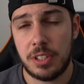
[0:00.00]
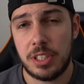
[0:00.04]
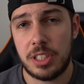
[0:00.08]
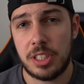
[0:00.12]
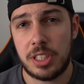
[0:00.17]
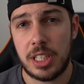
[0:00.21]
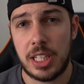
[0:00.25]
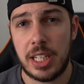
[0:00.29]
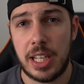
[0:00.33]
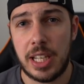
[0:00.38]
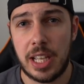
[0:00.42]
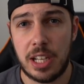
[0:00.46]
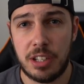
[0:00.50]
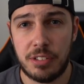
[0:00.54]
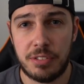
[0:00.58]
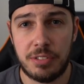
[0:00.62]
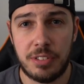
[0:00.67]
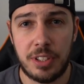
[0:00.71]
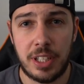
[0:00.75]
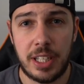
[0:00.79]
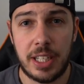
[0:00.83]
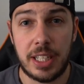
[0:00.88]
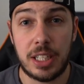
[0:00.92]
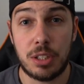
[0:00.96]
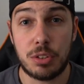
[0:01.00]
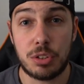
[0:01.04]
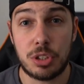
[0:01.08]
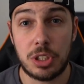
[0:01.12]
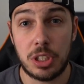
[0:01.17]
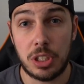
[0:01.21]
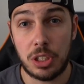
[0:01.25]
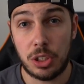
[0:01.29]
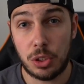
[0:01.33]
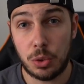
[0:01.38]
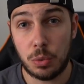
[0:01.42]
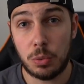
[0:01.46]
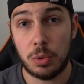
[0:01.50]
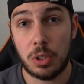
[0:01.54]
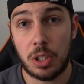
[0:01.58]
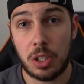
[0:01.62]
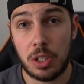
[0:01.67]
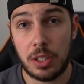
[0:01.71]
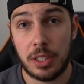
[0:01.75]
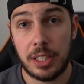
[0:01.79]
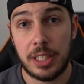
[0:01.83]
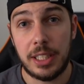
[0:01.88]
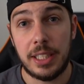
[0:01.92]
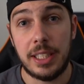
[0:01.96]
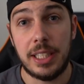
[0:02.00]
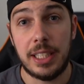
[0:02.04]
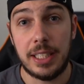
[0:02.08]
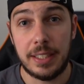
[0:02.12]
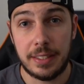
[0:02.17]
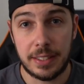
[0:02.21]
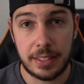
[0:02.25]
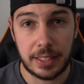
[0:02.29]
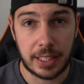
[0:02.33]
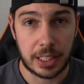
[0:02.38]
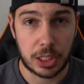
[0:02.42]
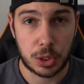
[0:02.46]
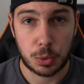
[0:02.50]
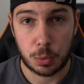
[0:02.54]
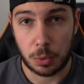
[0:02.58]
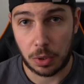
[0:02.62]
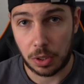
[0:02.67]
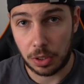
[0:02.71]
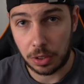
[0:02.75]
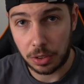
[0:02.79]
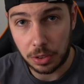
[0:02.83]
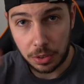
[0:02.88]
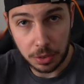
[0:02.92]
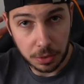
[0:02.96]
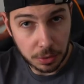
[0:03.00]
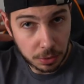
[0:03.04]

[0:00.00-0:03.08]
stay healthy, and I'll see you lot in the next one.